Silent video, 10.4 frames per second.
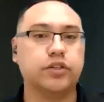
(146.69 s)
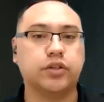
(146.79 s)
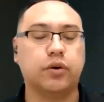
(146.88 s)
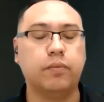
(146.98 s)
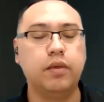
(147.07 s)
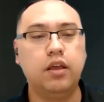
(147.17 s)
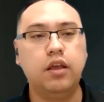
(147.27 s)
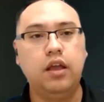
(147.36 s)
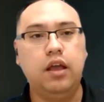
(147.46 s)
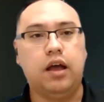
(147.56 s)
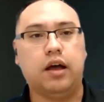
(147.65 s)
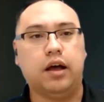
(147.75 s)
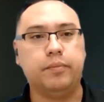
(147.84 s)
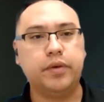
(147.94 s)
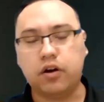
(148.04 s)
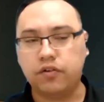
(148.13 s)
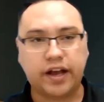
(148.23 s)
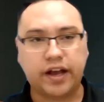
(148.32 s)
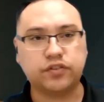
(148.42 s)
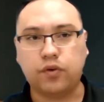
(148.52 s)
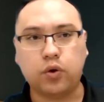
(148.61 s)
So um, you know,
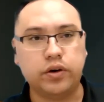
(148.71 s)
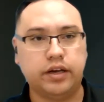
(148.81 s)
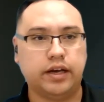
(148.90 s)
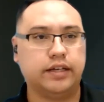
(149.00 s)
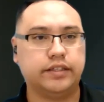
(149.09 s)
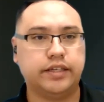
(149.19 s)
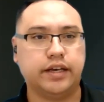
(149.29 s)
fast forward uh,